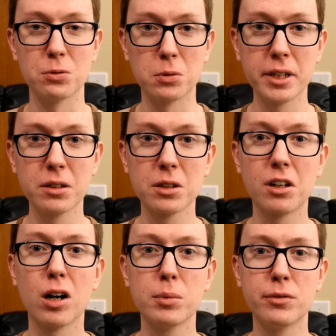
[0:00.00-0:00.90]
regular
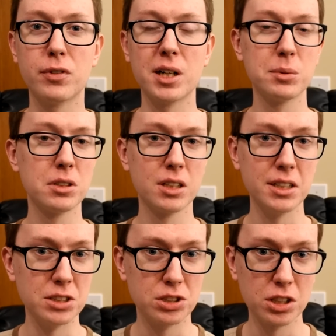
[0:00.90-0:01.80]
carbon fiber
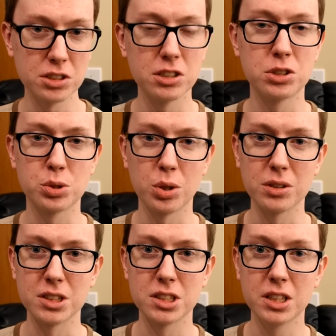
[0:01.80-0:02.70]
is just as
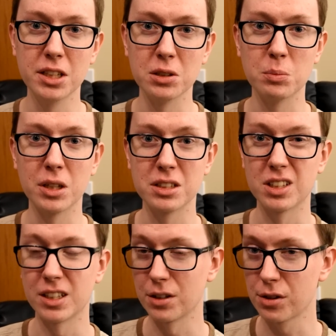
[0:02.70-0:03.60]
strong as steel, but it's
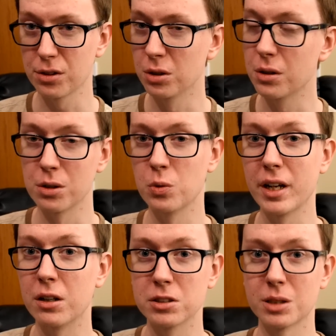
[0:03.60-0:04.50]
like a third of the
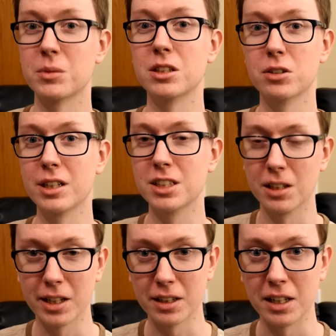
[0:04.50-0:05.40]
weight or something
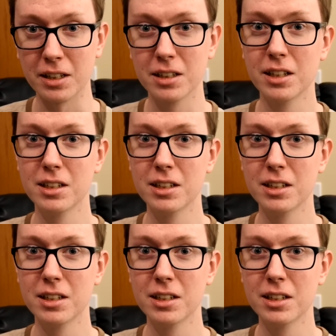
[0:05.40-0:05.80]
crazy like that.